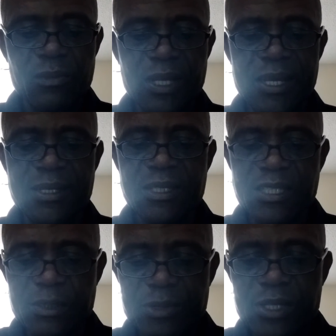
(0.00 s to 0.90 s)
in the
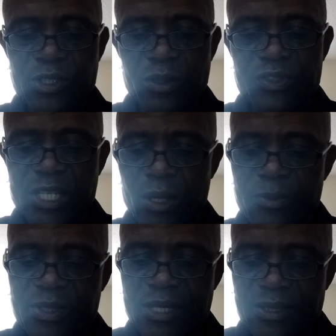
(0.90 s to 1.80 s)
determination of
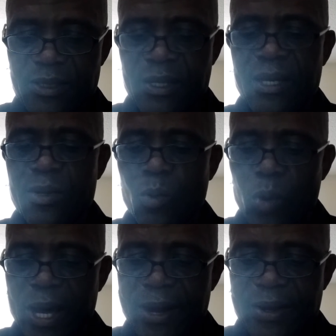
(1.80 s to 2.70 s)
circumstances
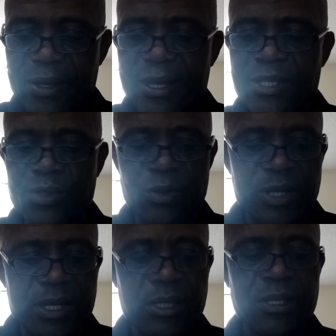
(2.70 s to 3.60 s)
requiring a
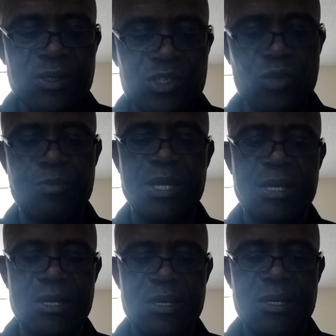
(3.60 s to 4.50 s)
surrogate decision maker.